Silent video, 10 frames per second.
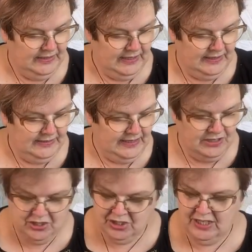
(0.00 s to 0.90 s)
and
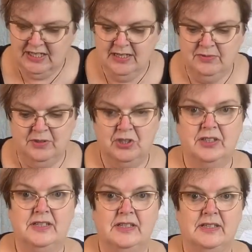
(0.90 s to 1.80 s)
then G, which
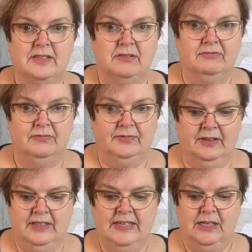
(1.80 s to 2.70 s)
is this
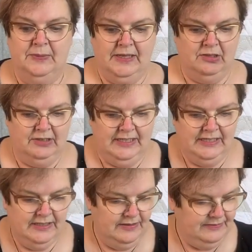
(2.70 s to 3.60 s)
very yellowy
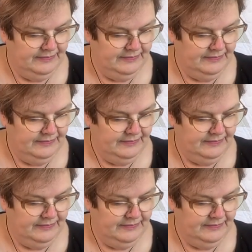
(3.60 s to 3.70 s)
green.